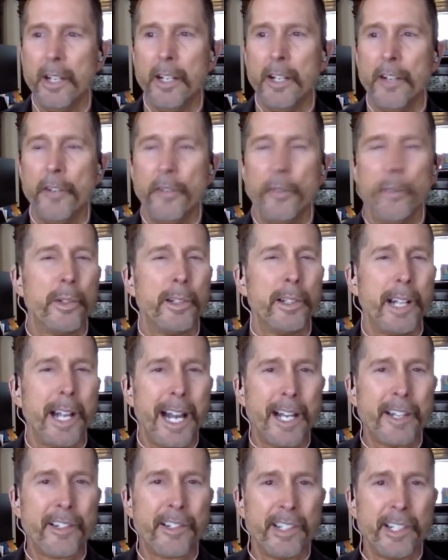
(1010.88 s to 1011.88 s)
the word
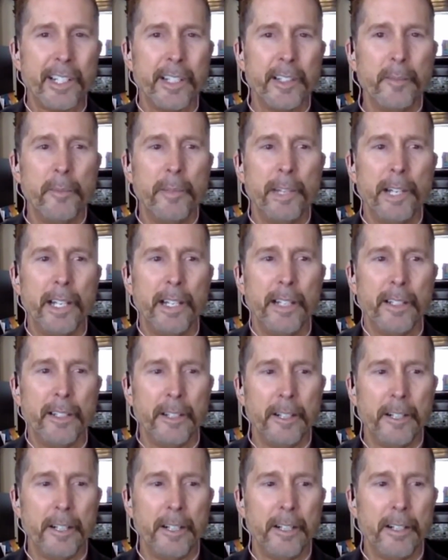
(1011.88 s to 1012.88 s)
axiom, and
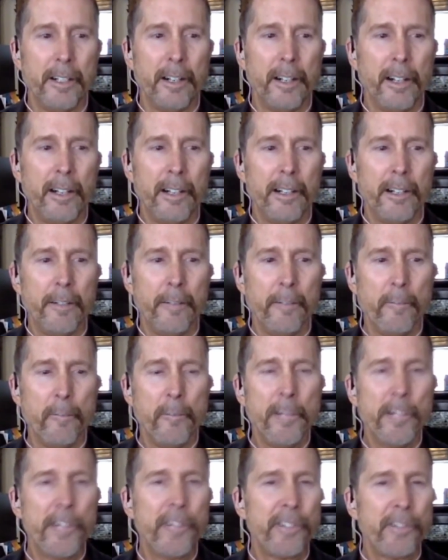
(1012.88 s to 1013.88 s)
our
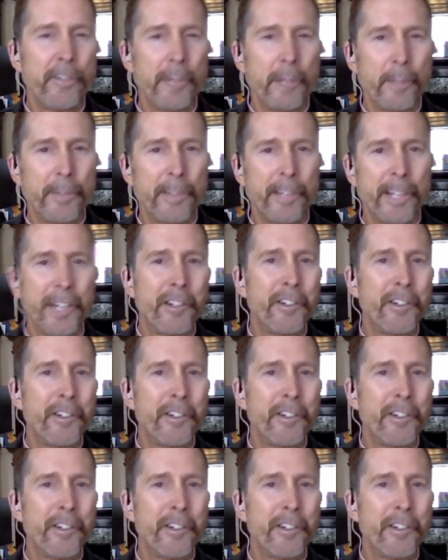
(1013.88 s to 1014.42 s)
ministry website,